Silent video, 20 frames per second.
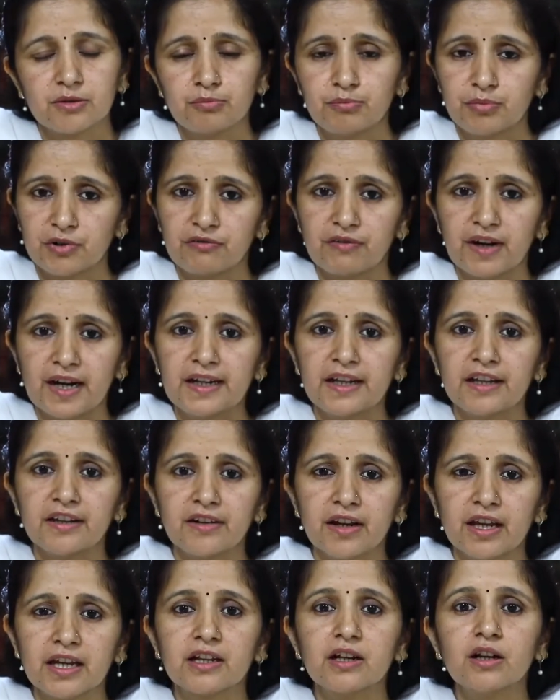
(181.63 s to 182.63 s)
Providing
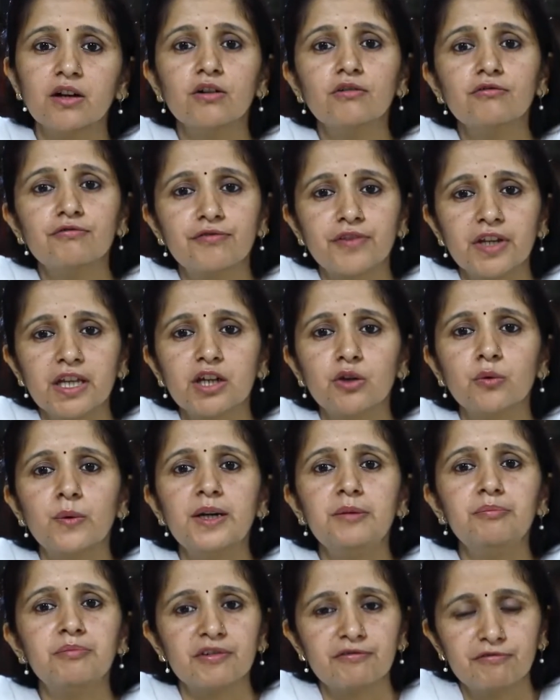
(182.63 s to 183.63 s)
regular,
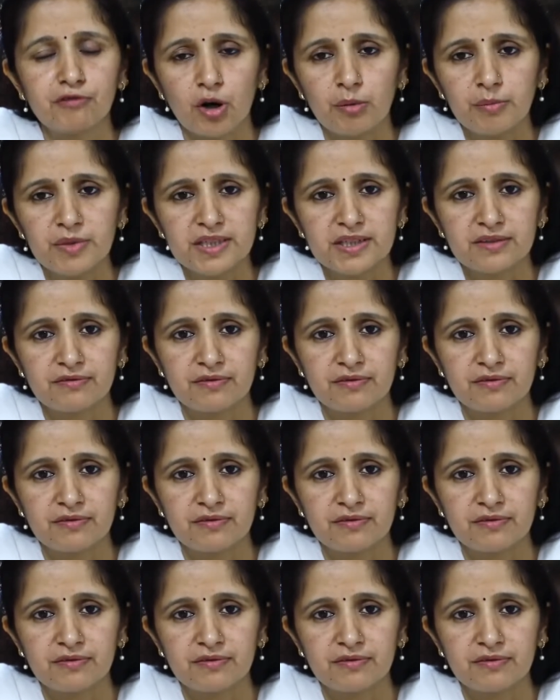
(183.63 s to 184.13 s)
frequent performance